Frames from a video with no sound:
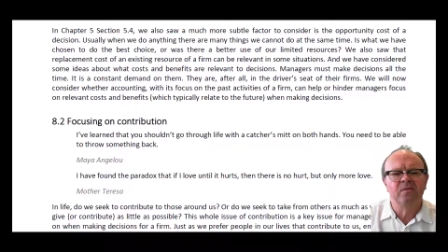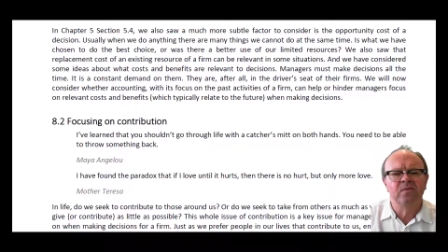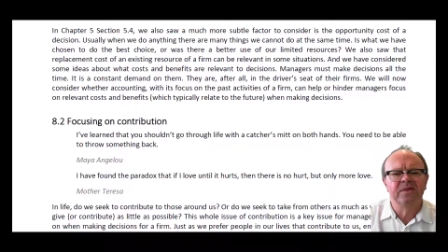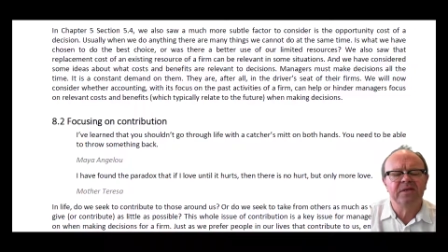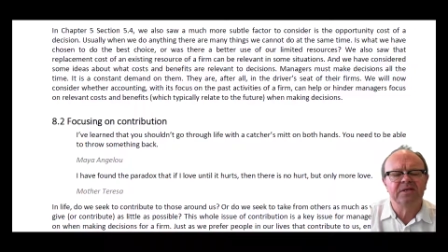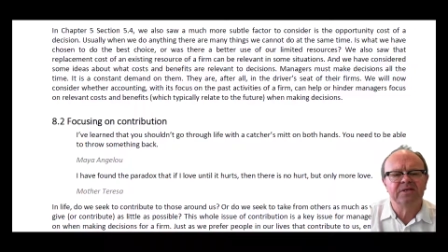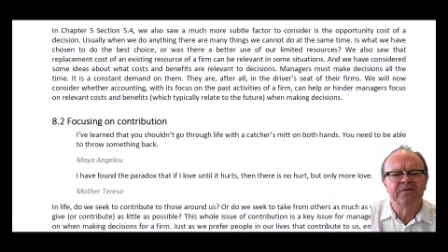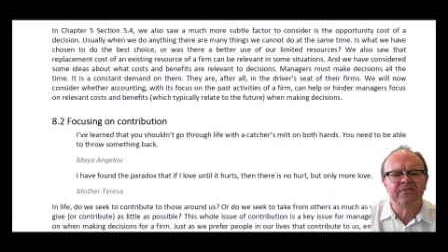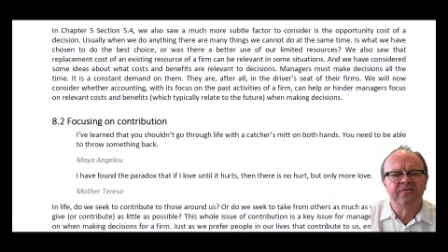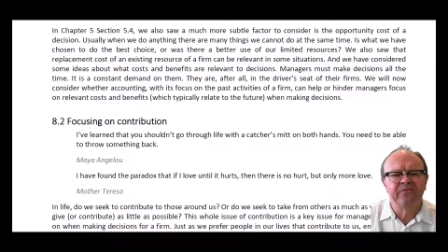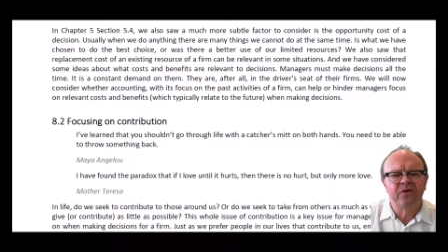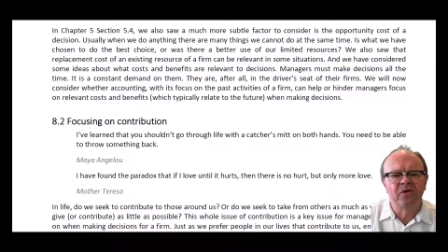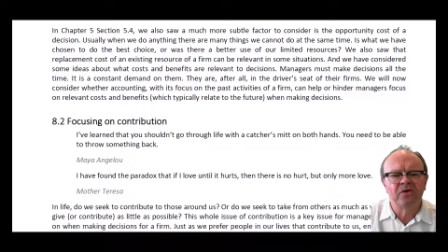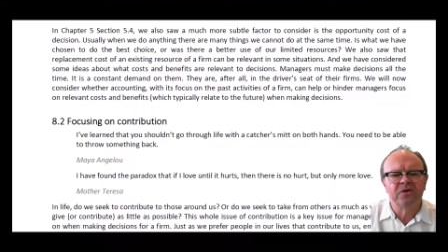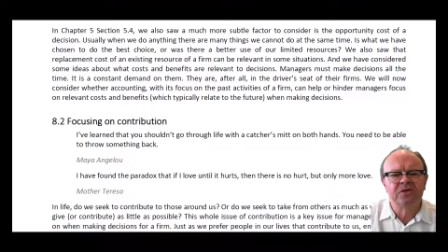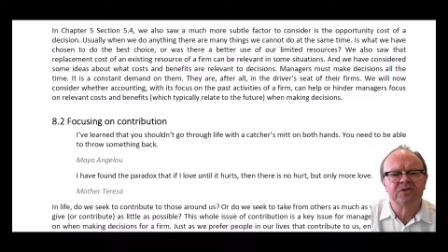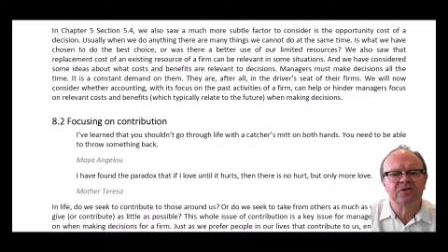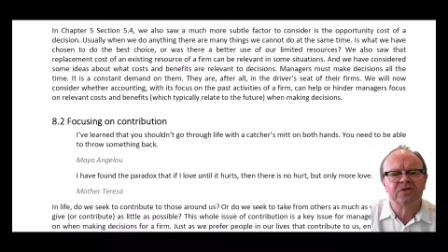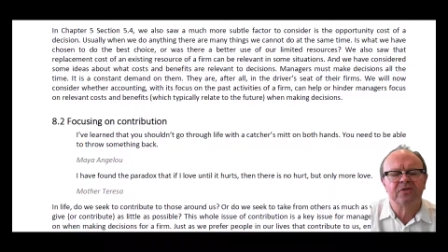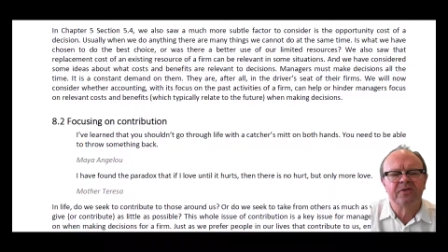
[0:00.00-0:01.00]
with its
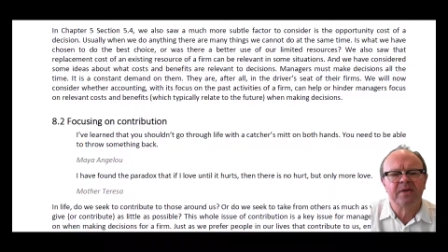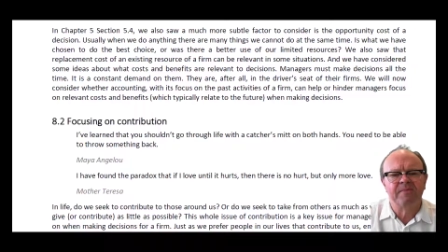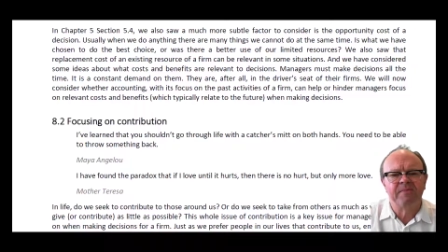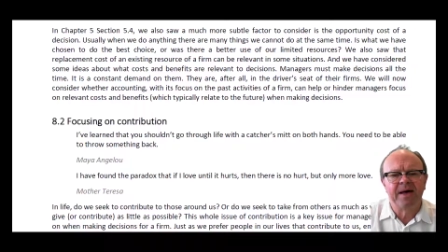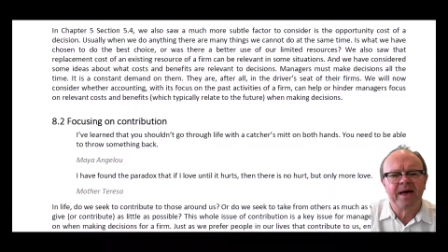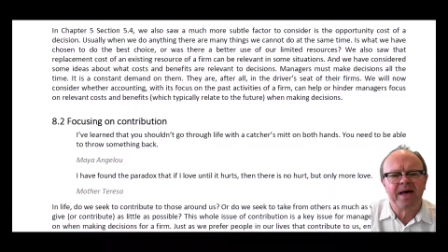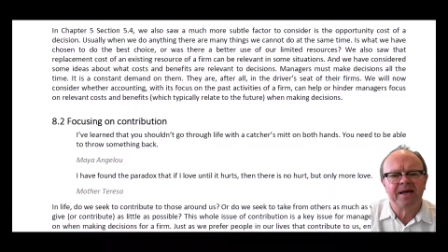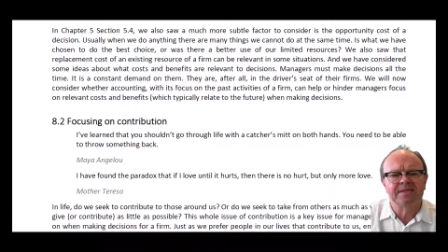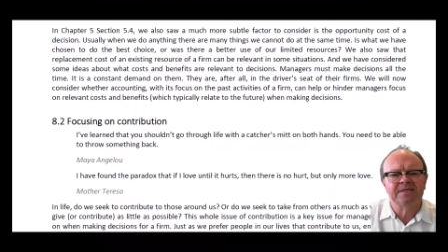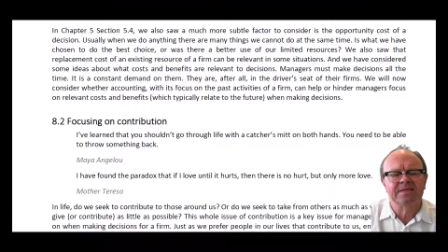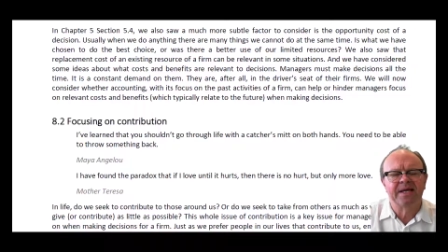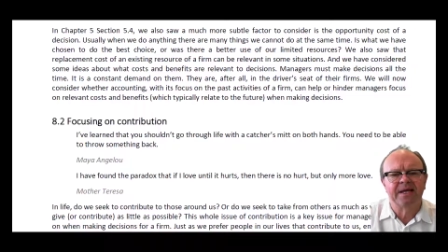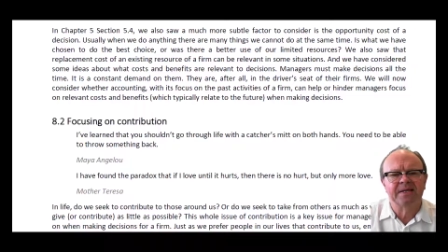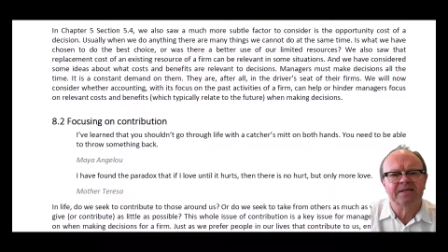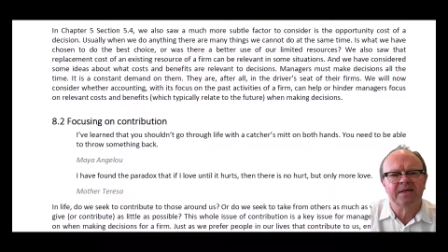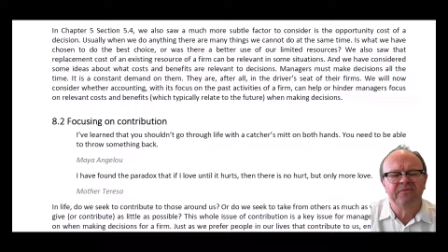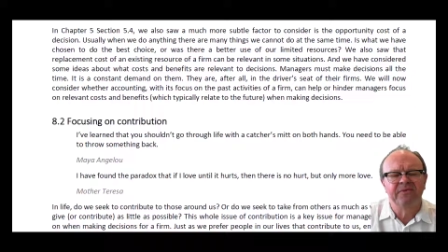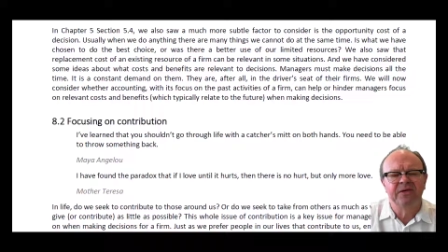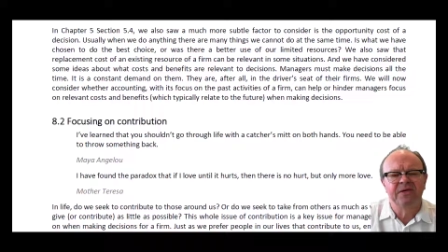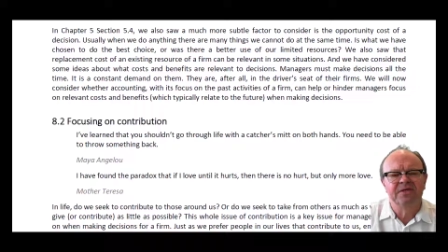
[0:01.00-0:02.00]
focus on the past
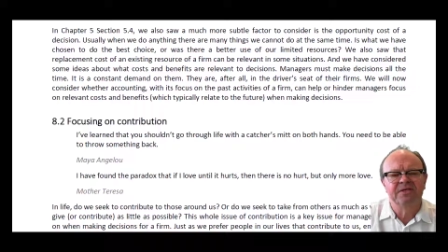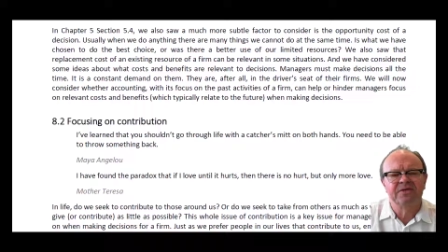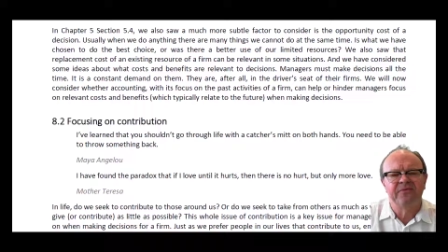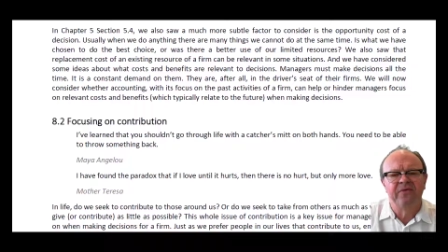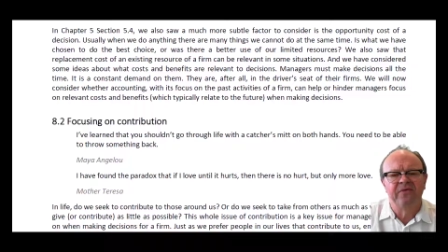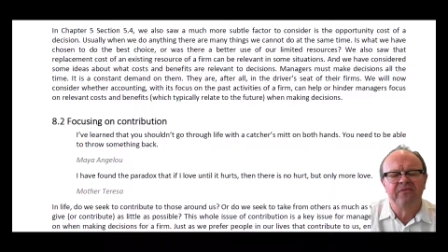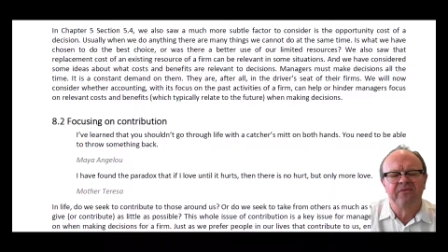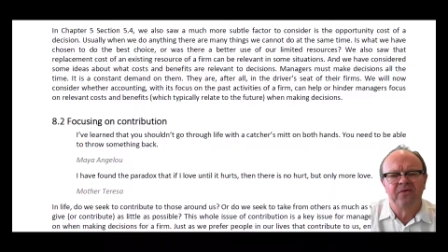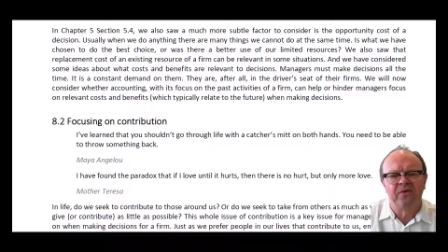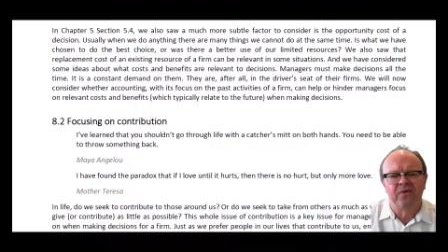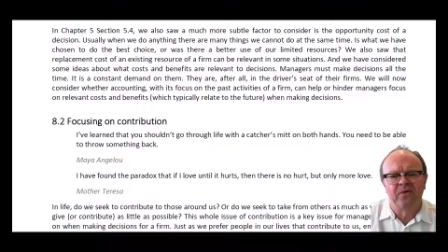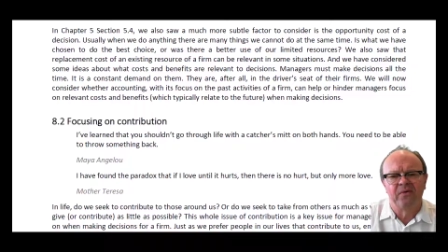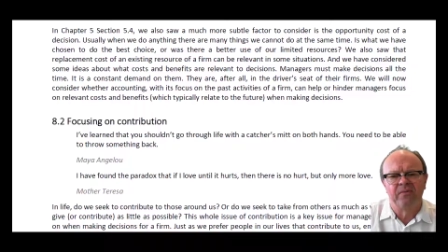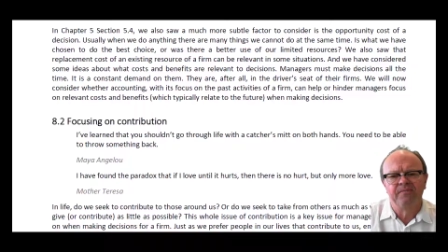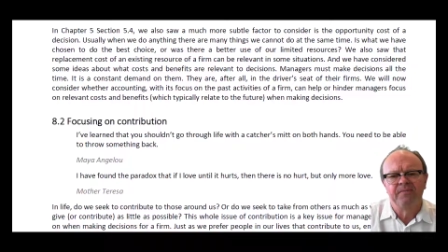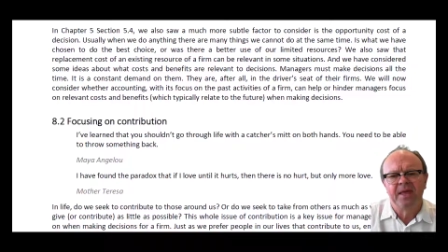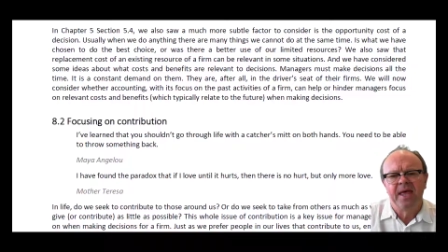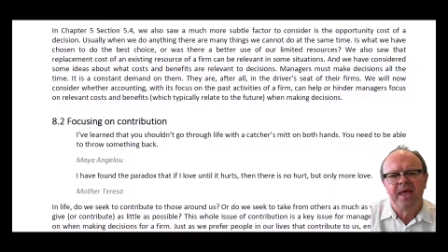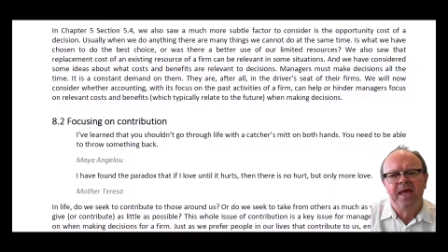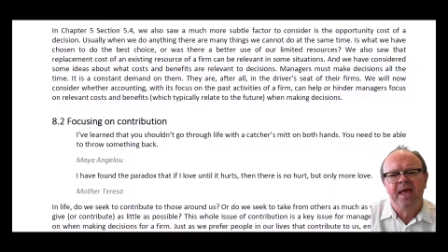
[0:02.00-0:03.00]
activities of a
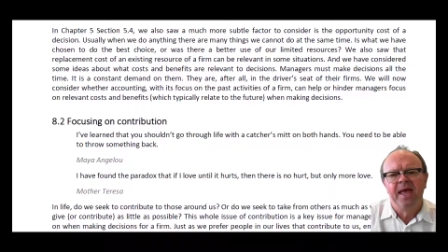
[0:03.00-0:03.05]
firm,